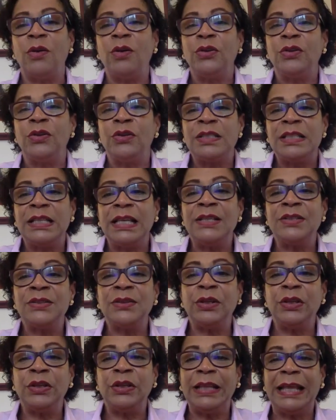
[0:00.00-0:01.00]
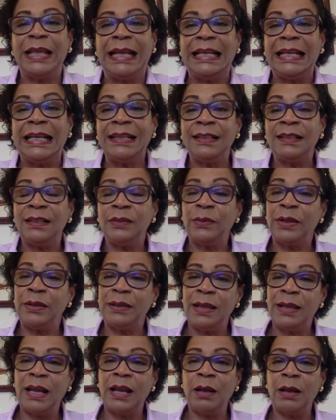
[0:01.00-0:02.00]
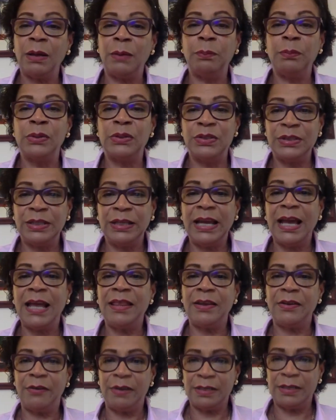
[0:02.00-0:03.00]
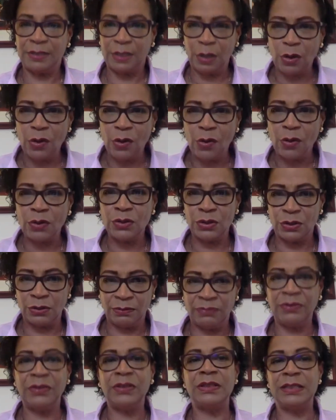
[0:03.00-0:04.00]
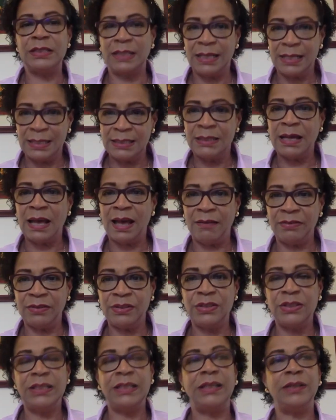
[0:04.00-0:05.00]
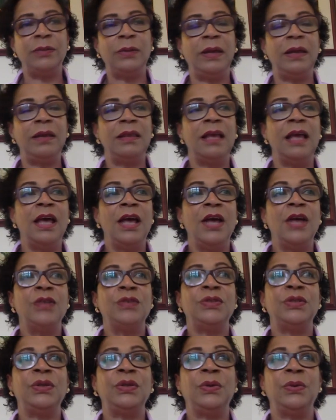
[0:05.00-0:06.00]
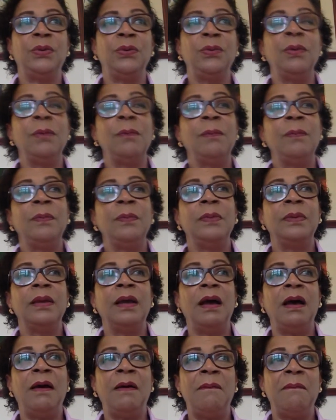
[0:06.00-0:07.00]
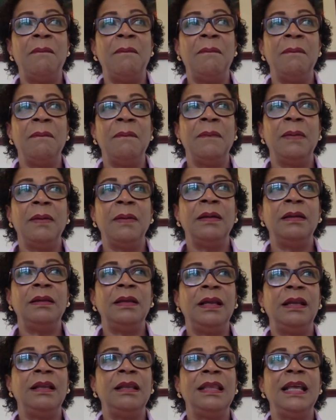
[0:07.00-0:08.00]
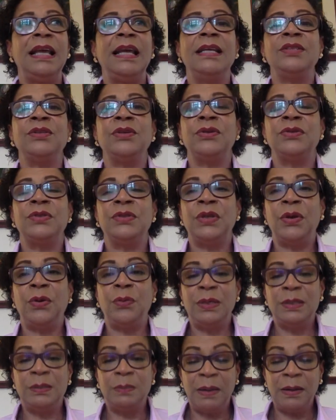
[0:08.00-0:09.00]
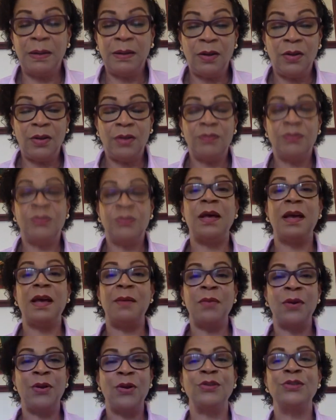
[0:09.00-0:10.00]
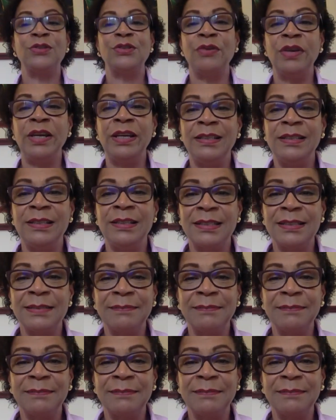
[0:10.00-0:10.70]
those things, although they're little, when they put together, it's a lot for the skin to have to deal with. Mm-hmm. So the other thing is also we spend a lot of time on our screens